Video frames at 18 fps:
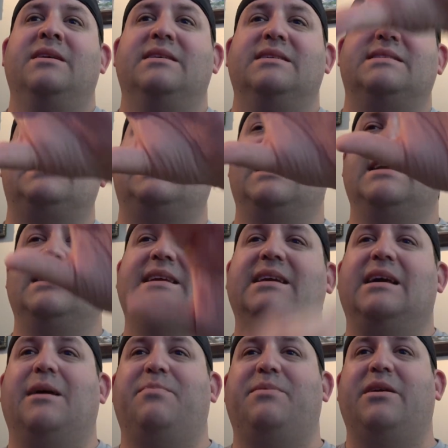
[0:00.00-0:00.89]

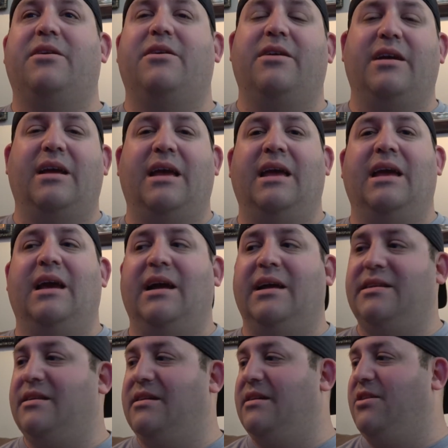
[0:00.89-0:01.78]
standing up there,
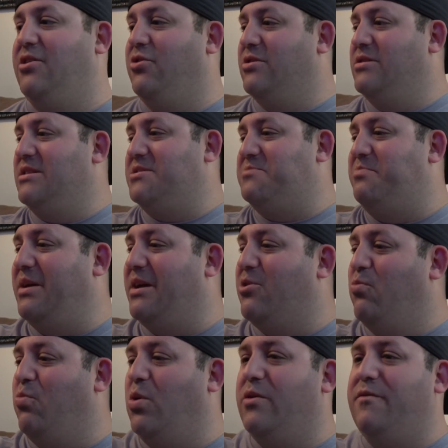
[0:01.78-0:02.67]
and you're in this
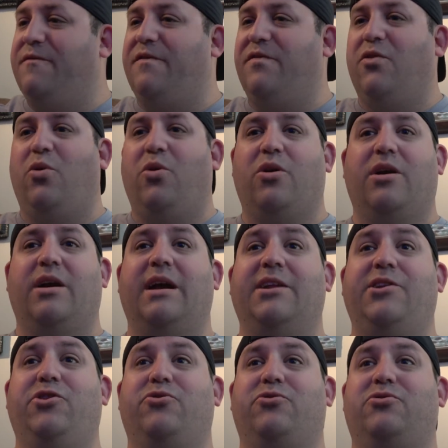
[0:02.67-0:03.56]
big wood floor,
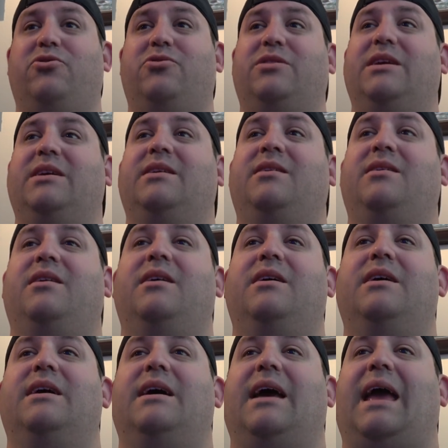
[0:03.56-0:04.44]
and you're looking
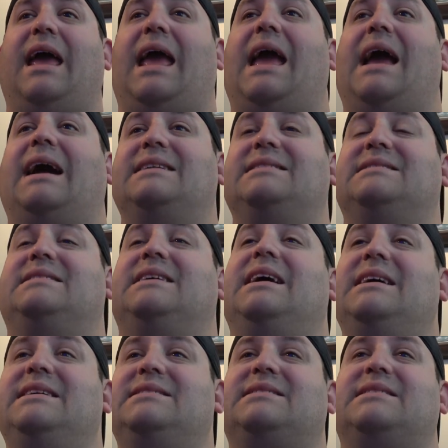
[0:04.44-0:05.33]
at
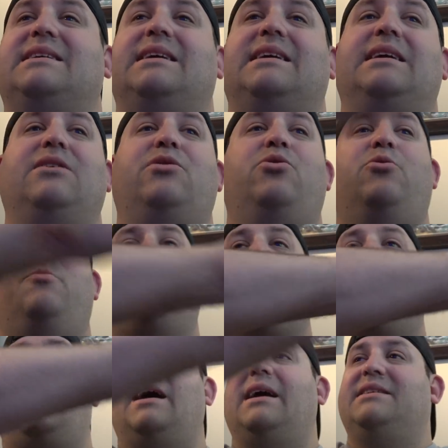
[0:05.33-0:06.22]
Daisy, who
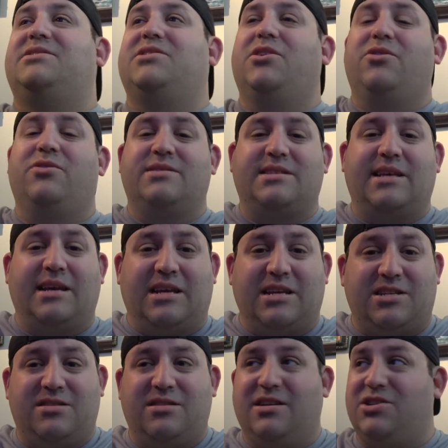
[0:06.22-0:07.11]
behind her is like
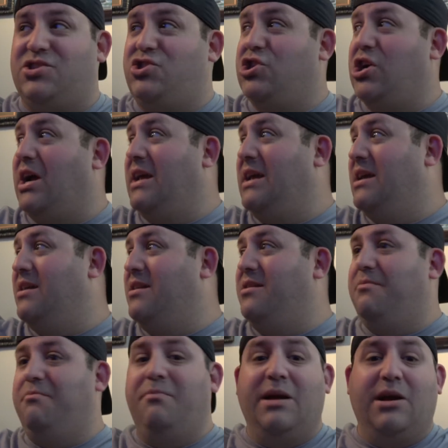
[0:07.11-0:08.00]
a
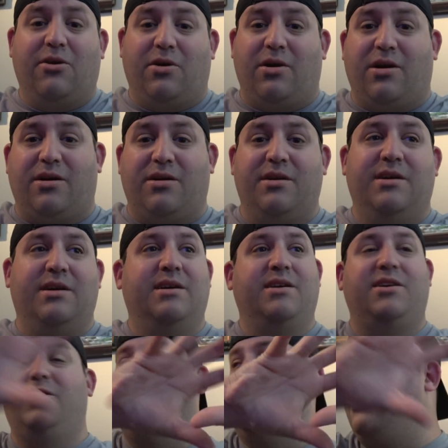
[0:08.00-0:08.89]
giant mirror,
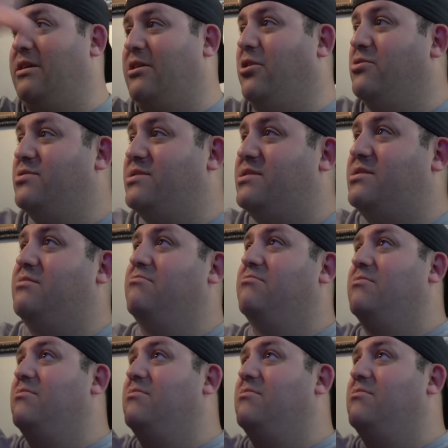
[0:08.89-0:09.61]
you know, that goes